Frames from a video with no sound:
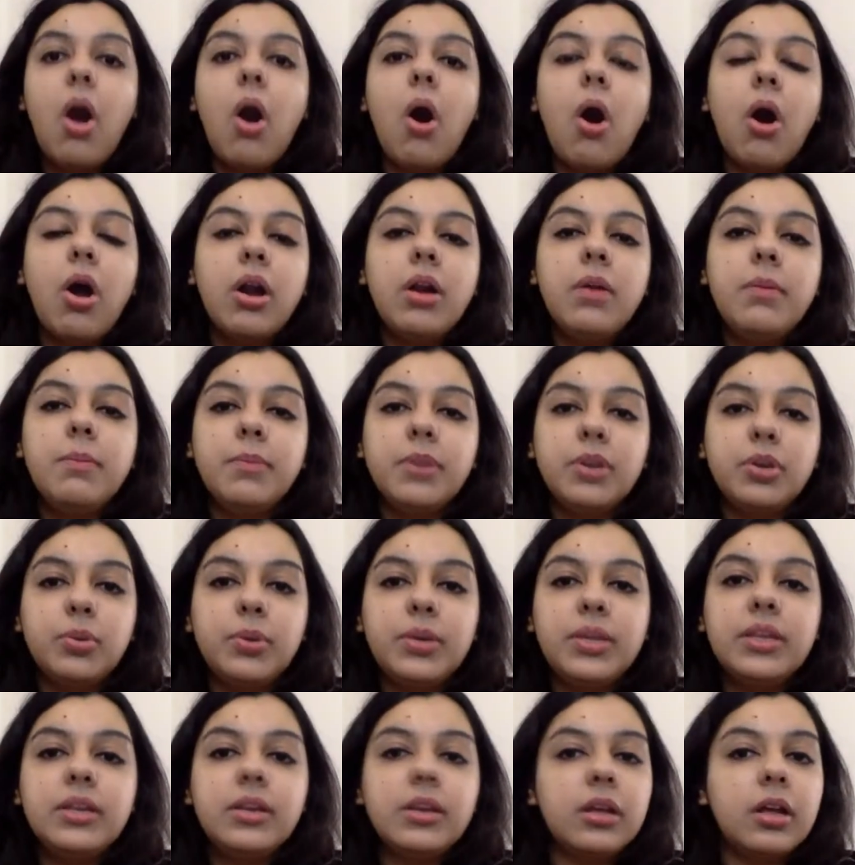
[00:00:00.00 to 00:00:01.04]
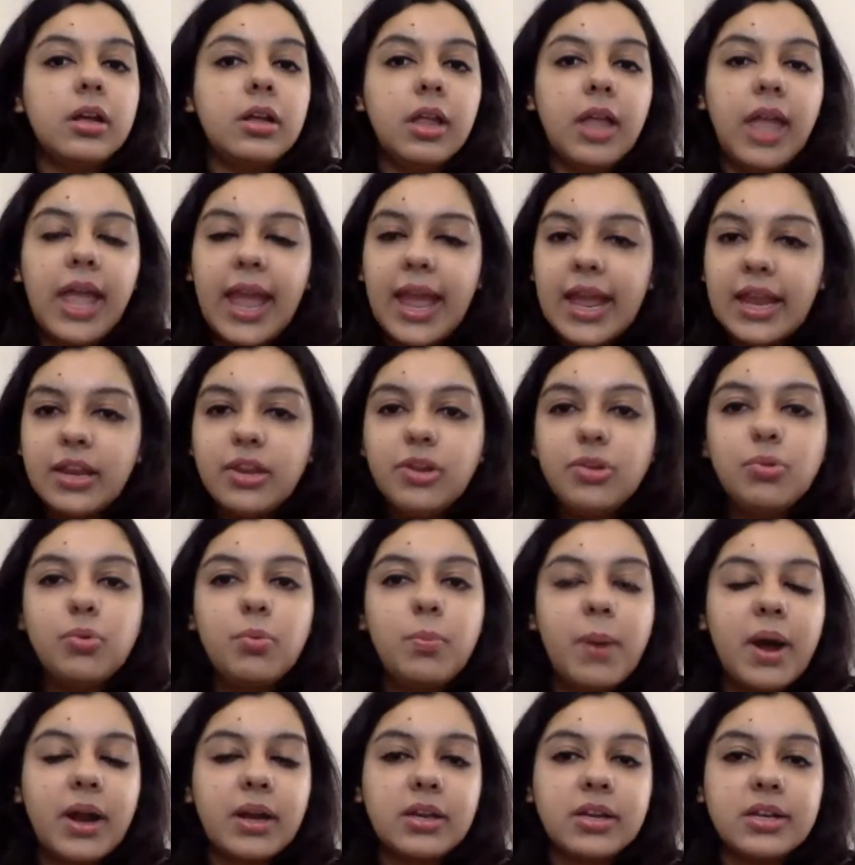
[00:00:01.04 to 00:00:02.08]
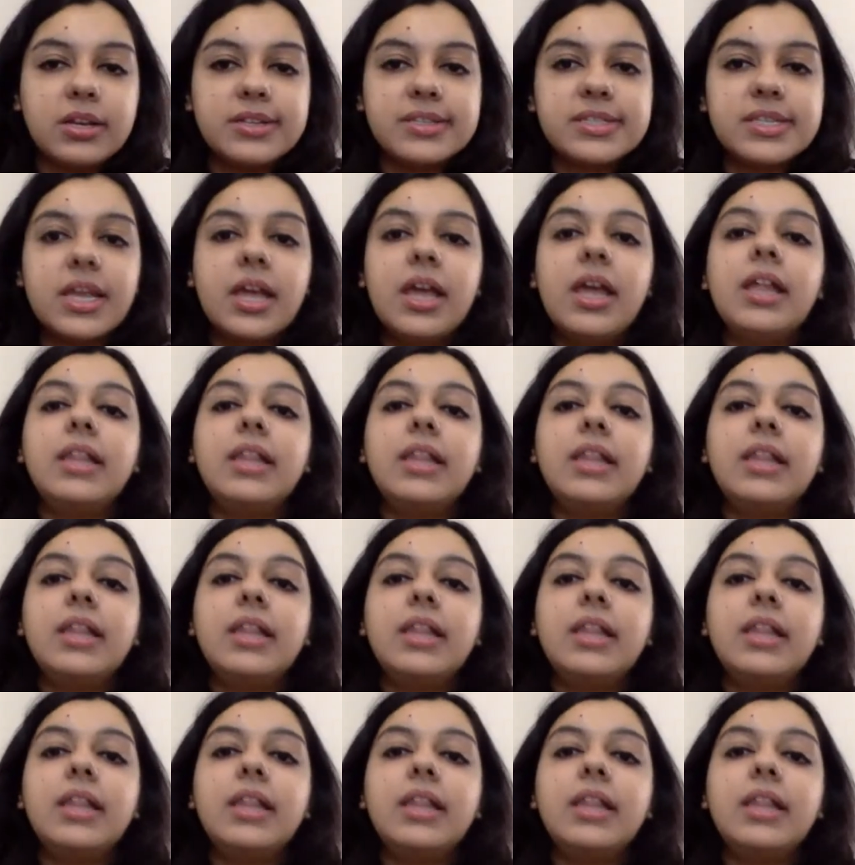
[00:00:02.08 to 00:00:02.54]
or between any two parties.